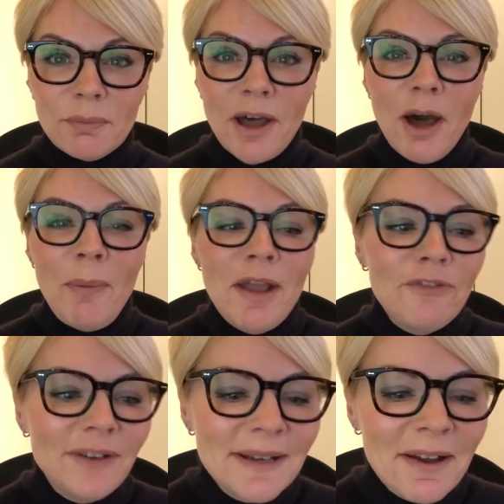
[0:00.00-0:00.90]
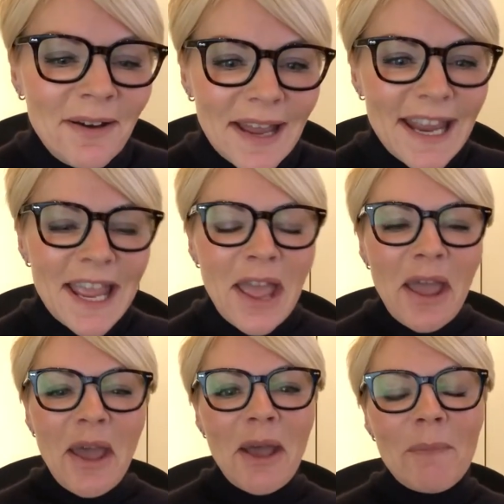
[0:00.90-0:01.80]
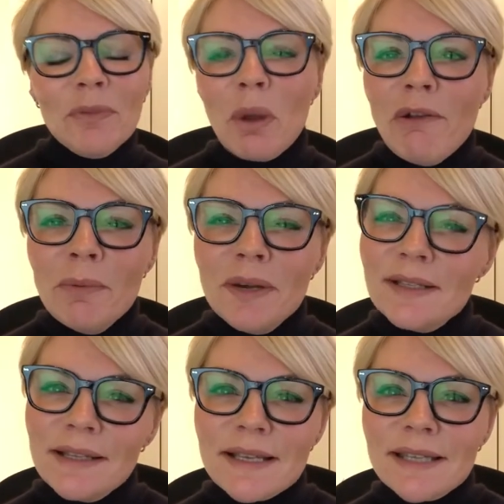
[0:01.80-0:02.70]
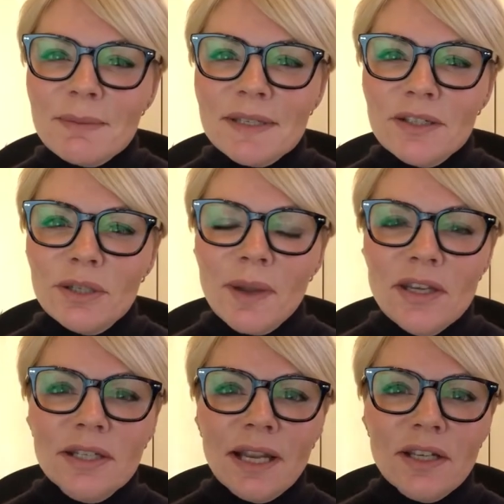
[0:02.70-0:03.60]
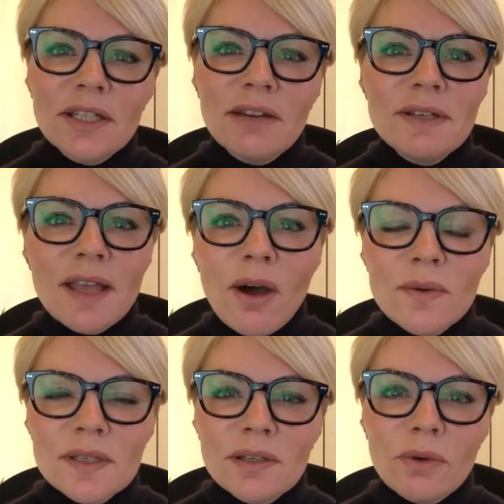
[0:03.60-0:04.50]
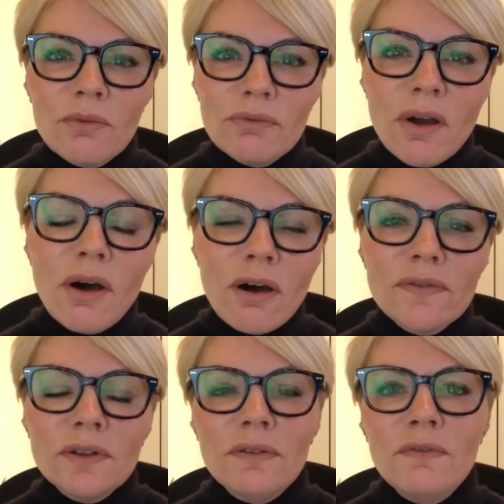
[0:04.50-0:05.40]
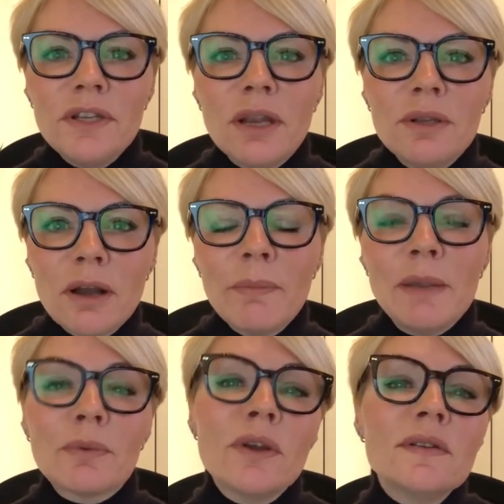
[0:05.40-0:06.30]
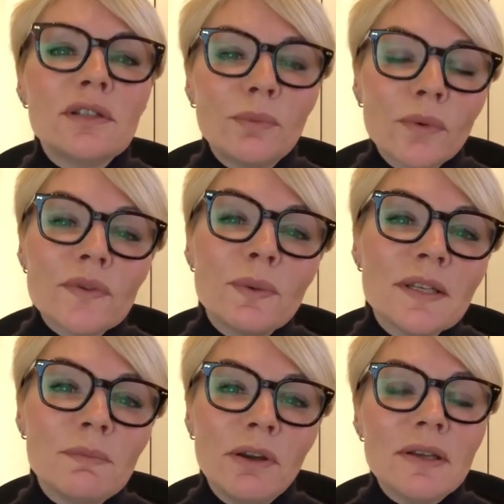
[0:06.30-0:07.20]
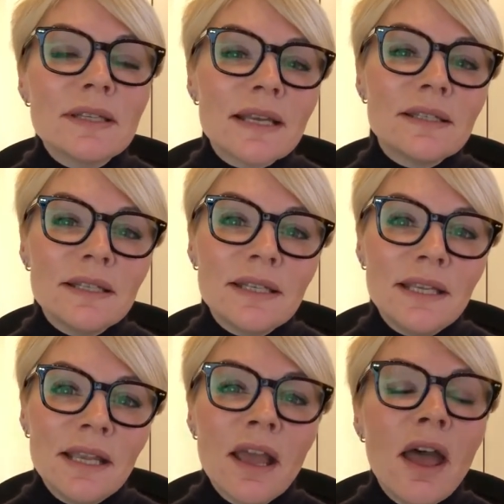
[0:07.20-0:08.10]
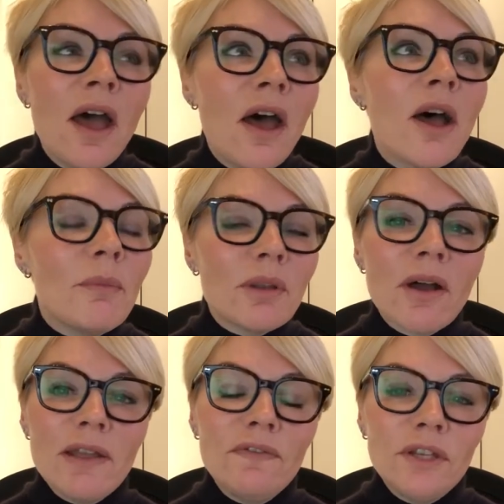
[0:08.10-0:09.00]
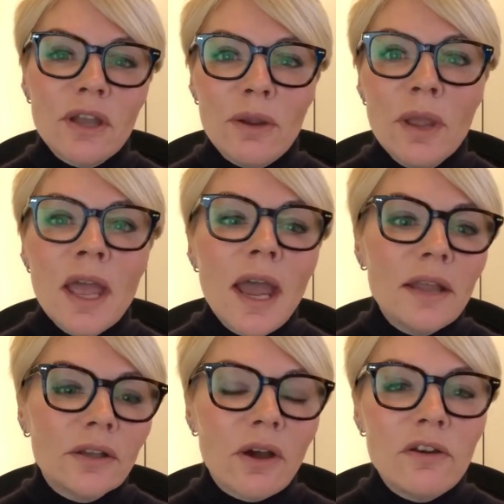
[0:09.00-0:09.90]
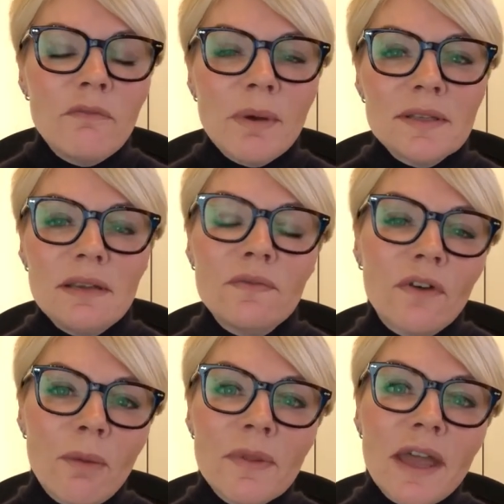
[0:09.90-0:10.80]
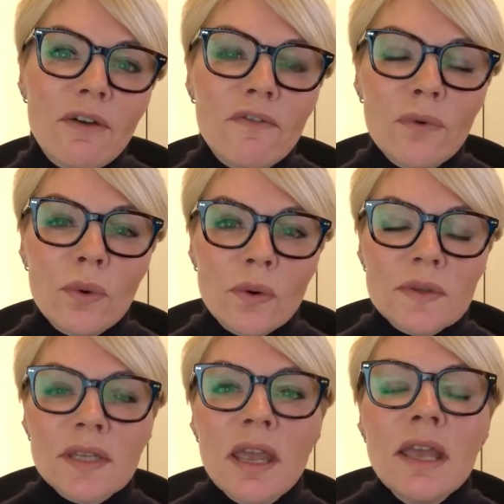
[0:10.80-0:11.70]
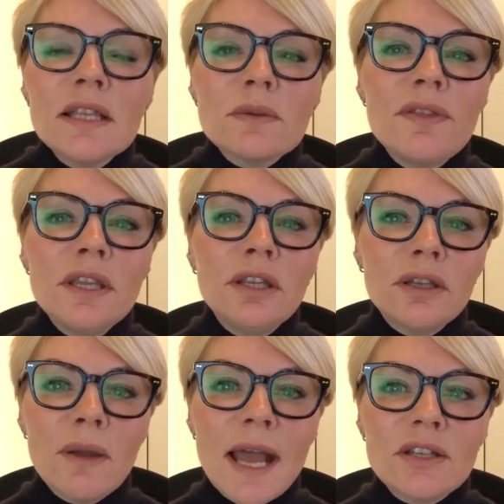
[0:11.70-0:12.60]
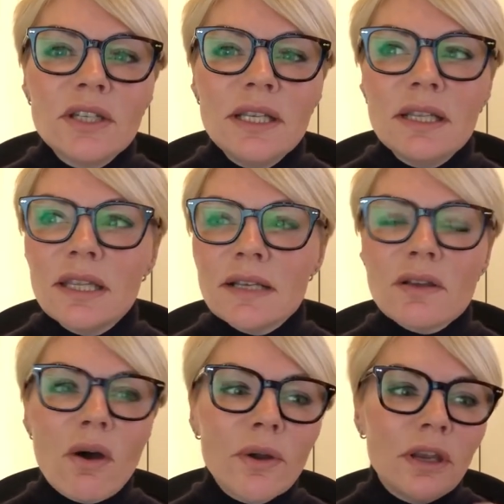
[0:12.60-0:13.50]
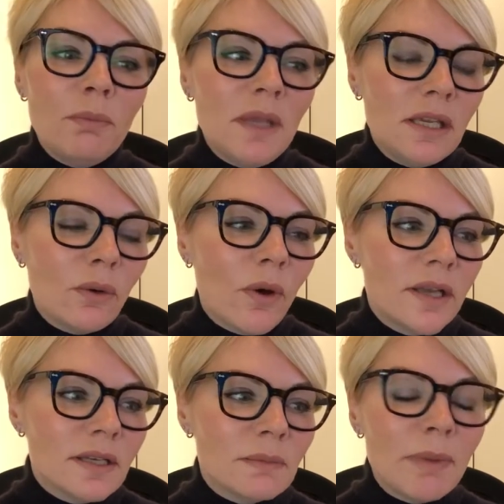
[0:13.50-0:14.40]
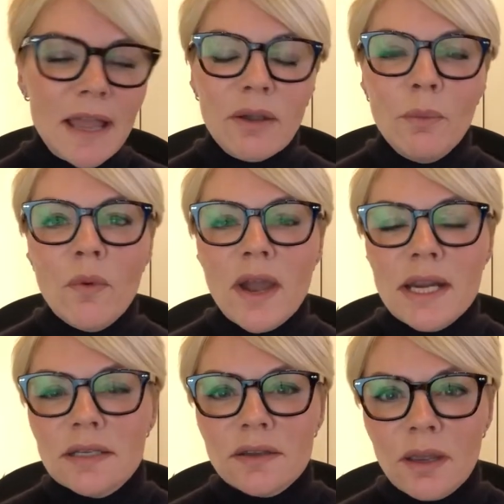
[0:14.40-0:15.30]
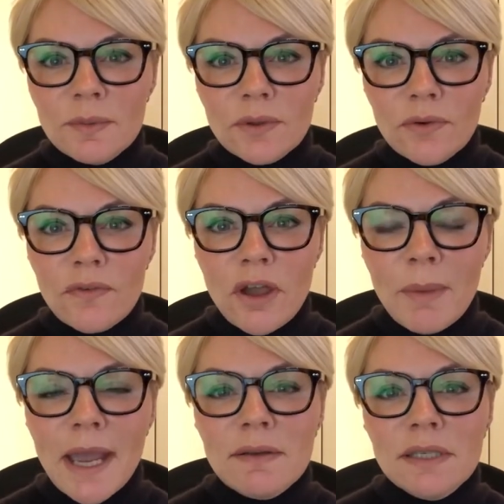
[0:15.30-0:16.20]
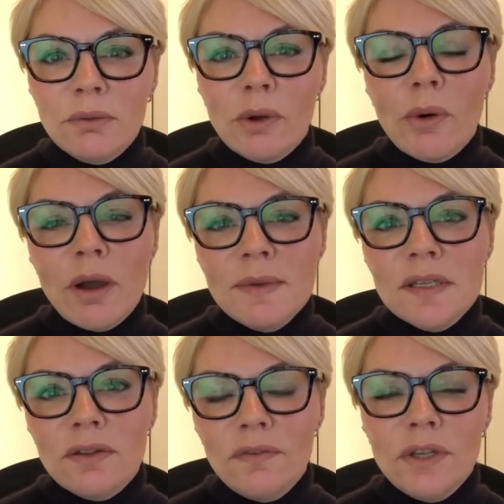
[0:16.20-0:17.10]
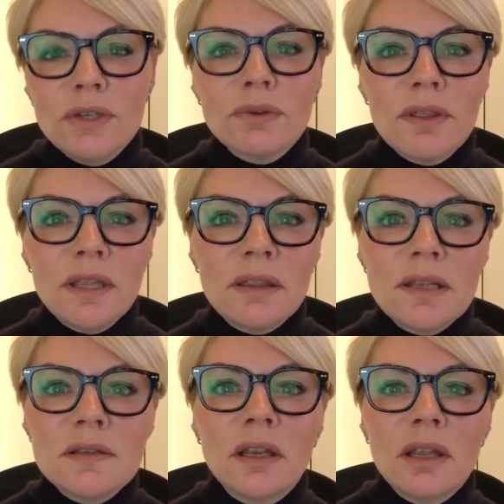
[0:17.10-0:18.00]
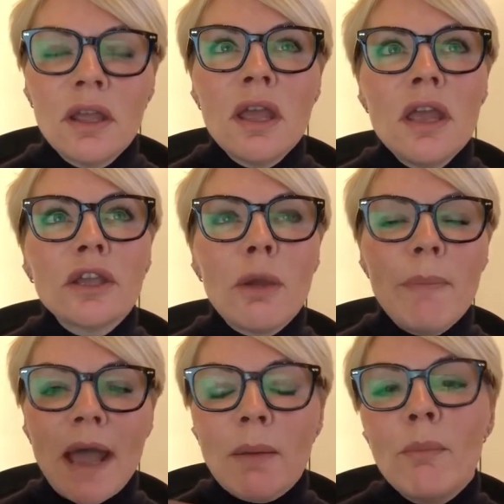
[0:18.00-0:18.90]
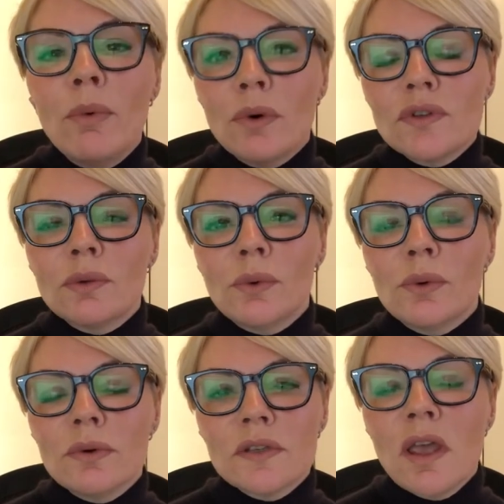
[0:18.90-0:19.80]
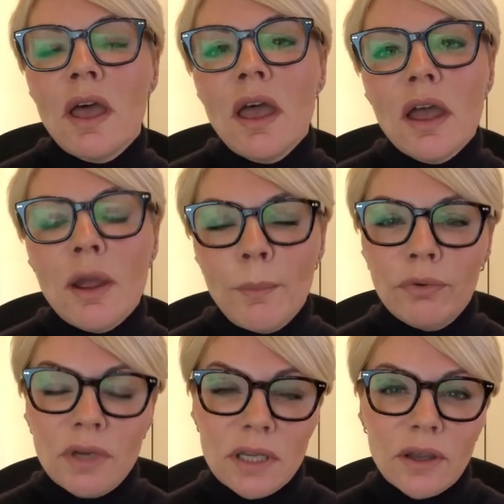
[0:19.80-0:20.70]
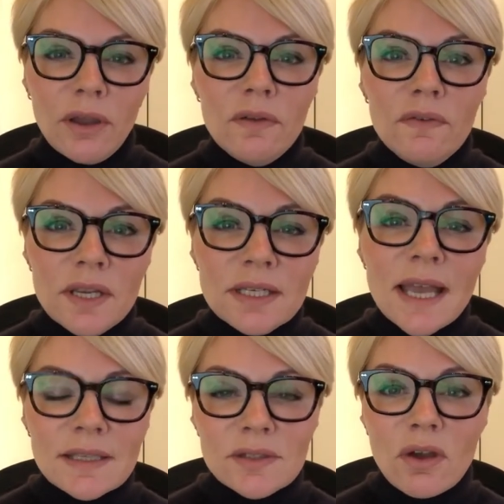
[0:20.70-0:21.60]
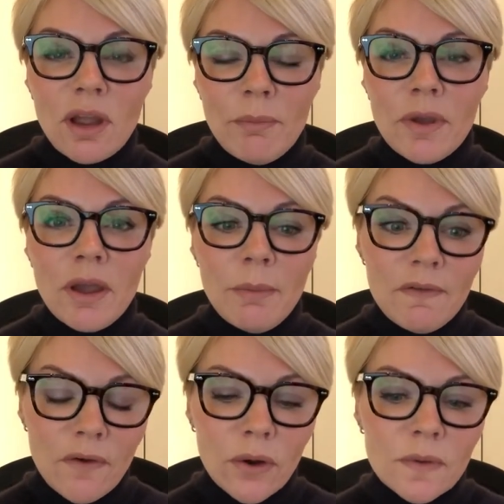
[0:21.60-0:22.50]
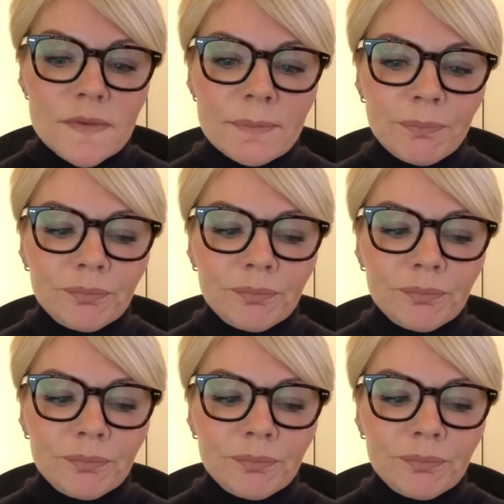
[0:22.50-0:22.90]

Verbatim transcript: pub every night, um, not everybody's in that same situation. Actually, there is a whole still a raft of you know young people who still want to experience that city um, life, you know, and the kind of buzzy environment that affords. So I think you know actually things aren't going to be quite as black and white in terms of um, housing requirements in the future. I think things are going to go back more towards um, pre COVID as time um, evolves.